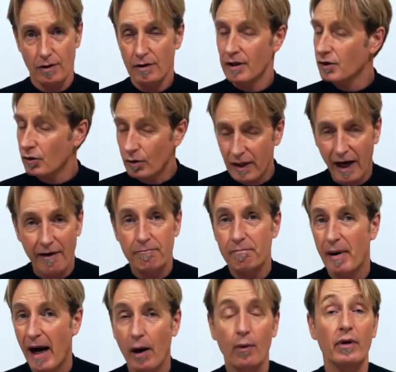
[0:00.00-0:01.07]
They don't have
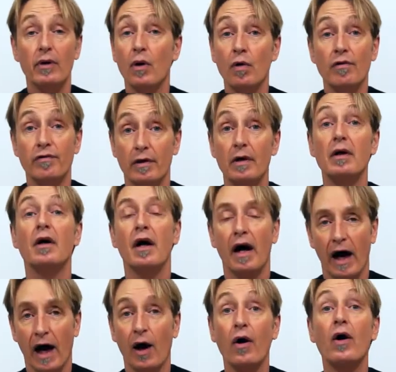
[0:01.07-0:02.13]
power over
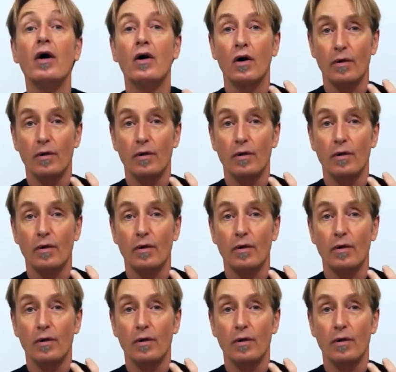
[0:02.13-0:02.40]
our